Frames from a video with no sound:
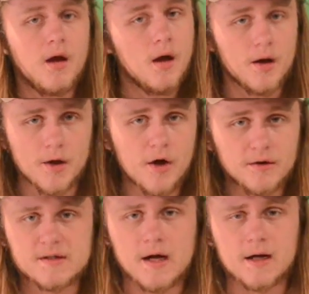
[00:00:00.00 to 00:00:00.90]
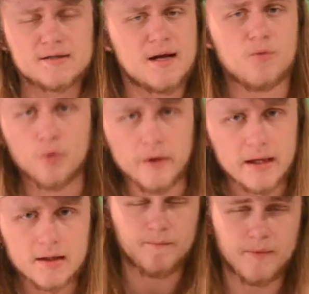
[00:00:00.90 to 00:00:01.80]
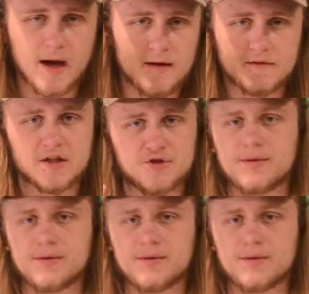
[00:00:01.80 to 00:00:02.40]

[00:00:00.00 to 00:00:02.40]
no, it's not because I'm weak. I have such